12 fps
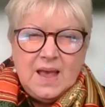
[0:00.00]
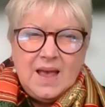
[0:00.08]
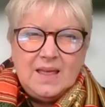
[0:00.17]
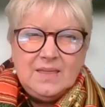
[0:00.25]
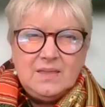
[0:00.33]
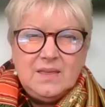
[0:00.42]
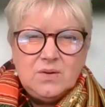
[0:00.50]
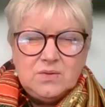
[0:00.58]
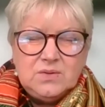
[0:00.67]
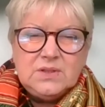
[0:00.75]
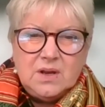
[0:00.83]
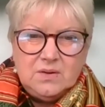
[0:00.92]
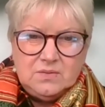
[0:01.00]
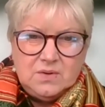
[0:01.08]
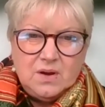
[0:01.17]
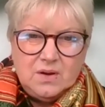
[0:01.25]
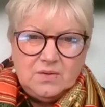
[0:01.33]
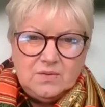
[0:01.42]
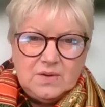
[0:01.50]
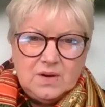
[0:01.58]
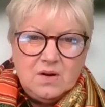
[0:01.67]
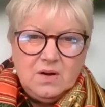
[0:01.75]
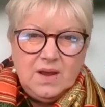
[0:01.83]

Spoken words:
and that they also know that our